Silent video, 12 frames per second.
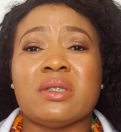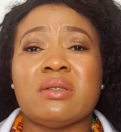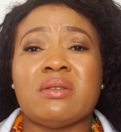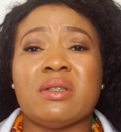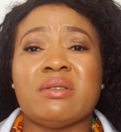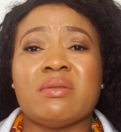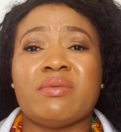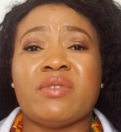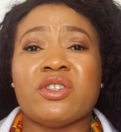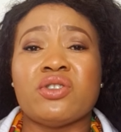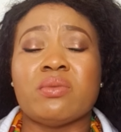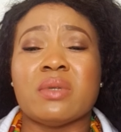this
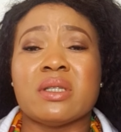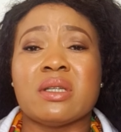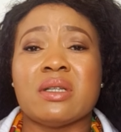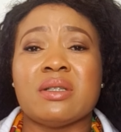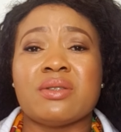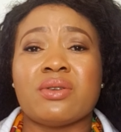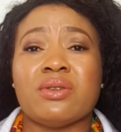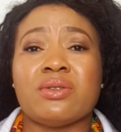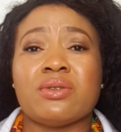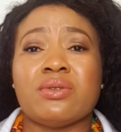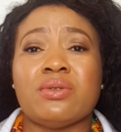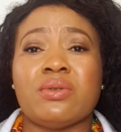facial massage is going
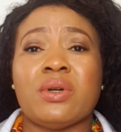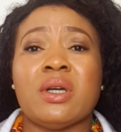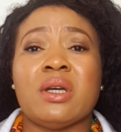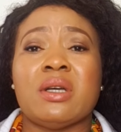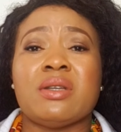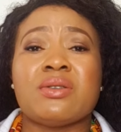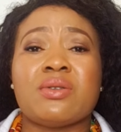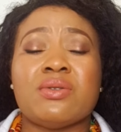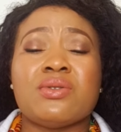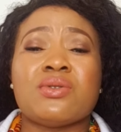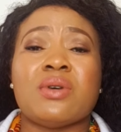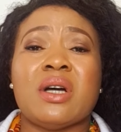to do, it's going
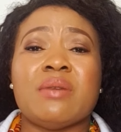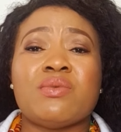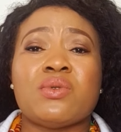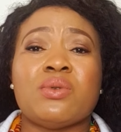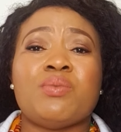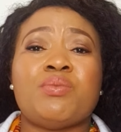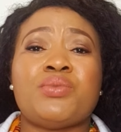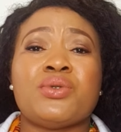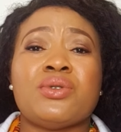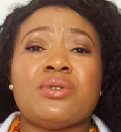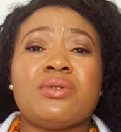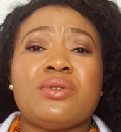to help to
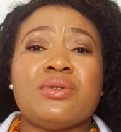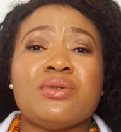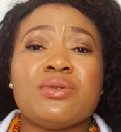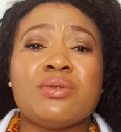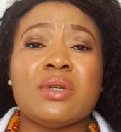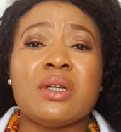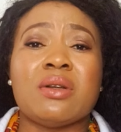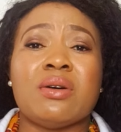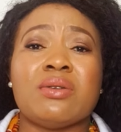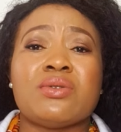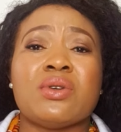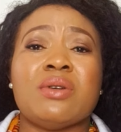produce, you know,
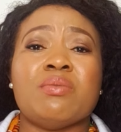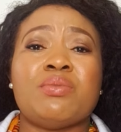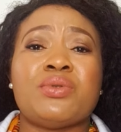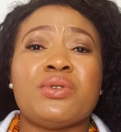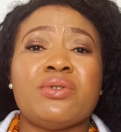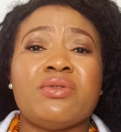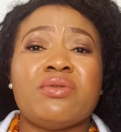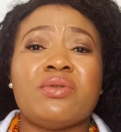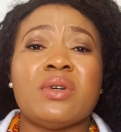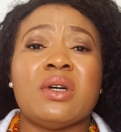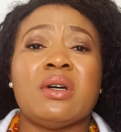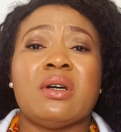to improve,
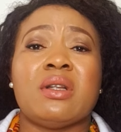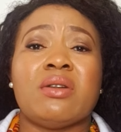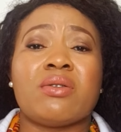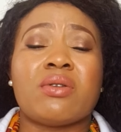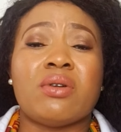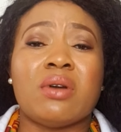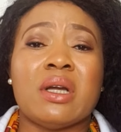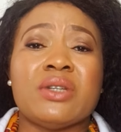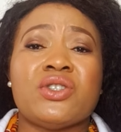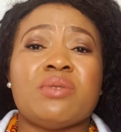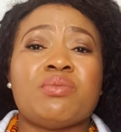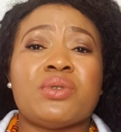you know,
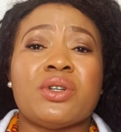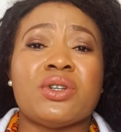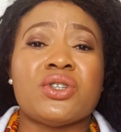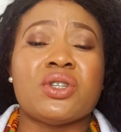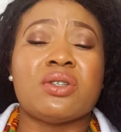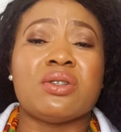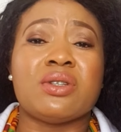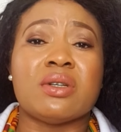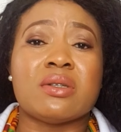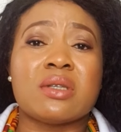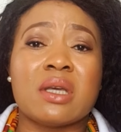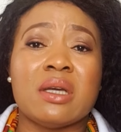collagen production on your
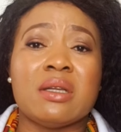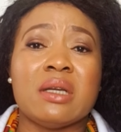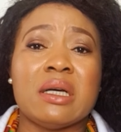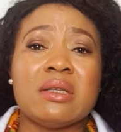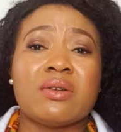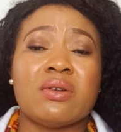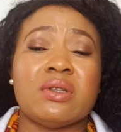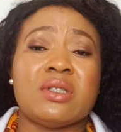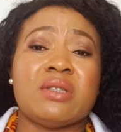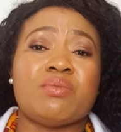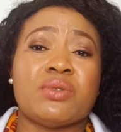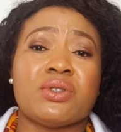skin. And the
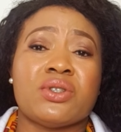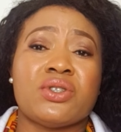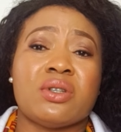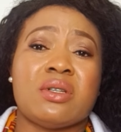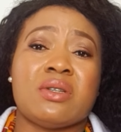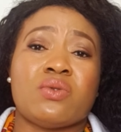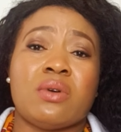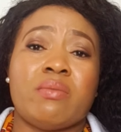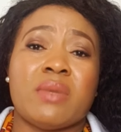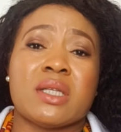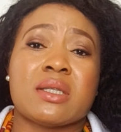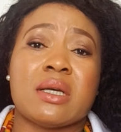collagen production is what
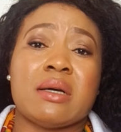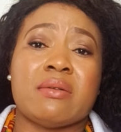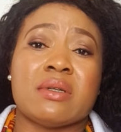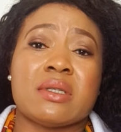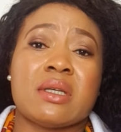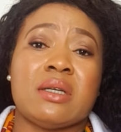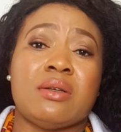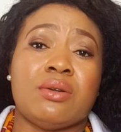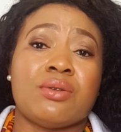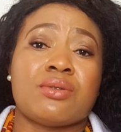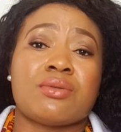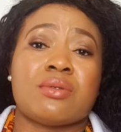makes our skin
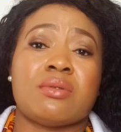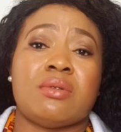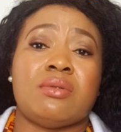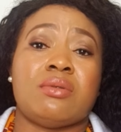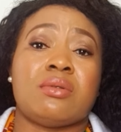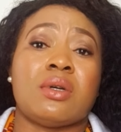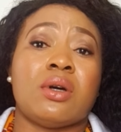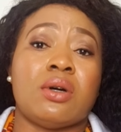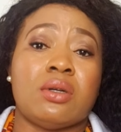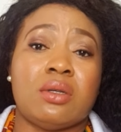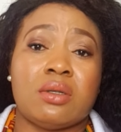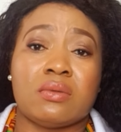looks
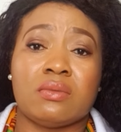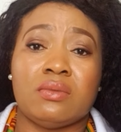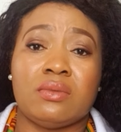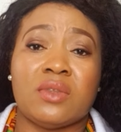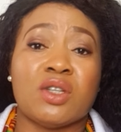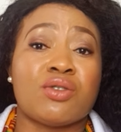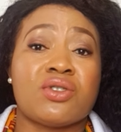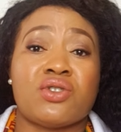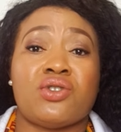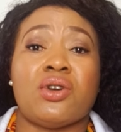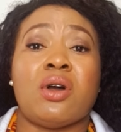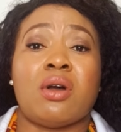good, looks
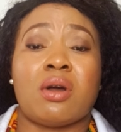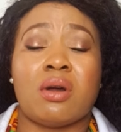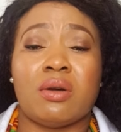young.